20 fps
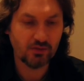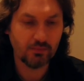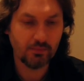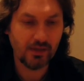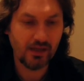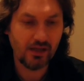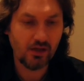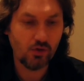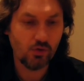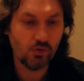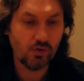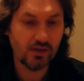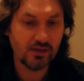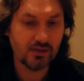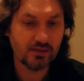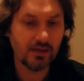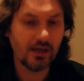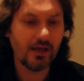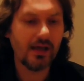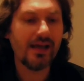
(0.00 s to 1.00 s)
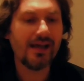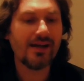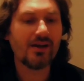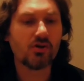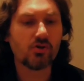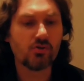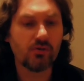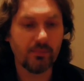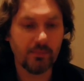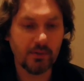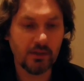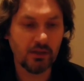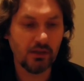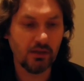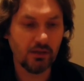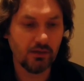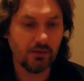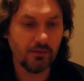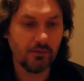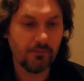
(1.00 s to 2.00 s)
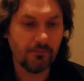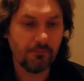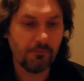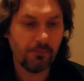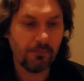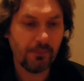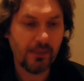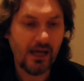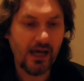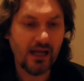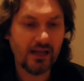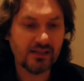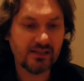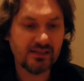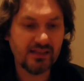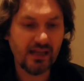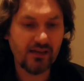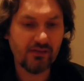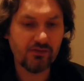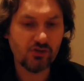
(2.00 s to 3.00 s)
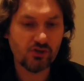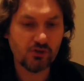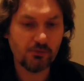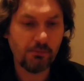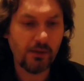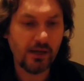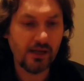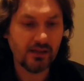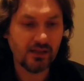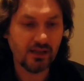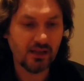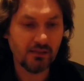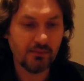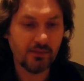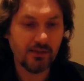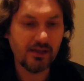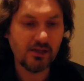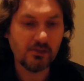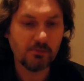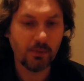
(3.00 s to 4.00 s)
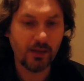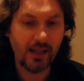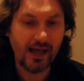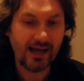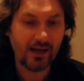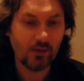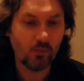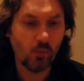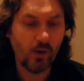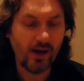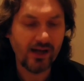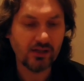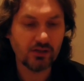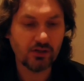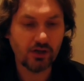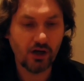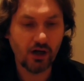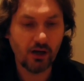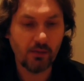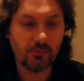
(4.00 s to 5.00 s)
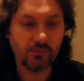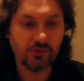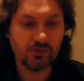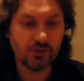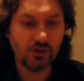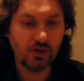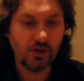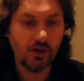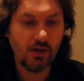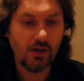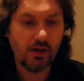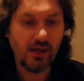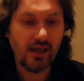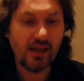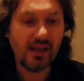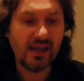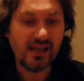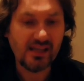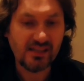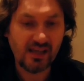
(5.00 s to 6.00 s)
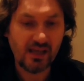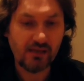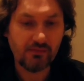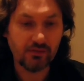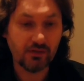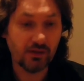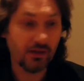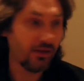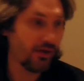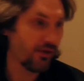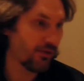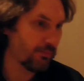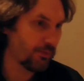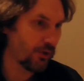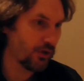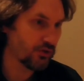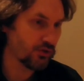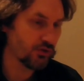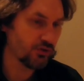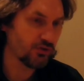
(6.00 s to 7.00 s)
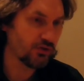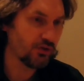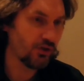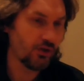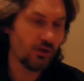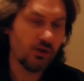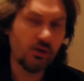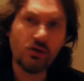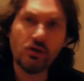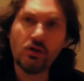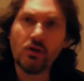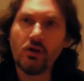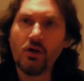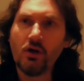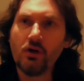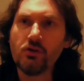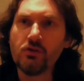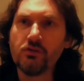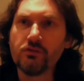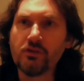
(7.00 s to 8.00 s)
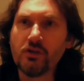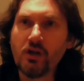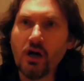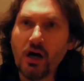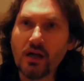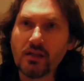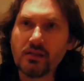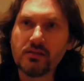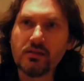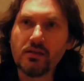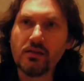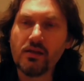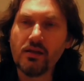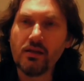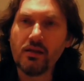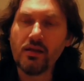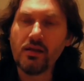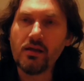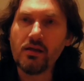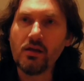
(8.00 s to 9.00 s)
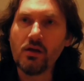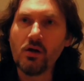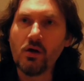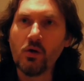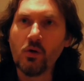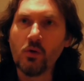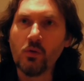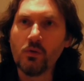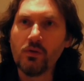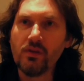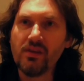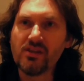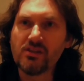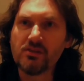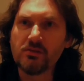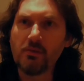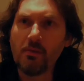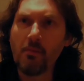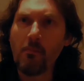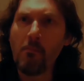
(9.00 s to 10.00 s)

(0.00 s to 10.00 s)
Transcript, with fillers: somebody who is criminal and instead of just painting them in these black and white terms, he's evil, the other person's good. You've got, you know, this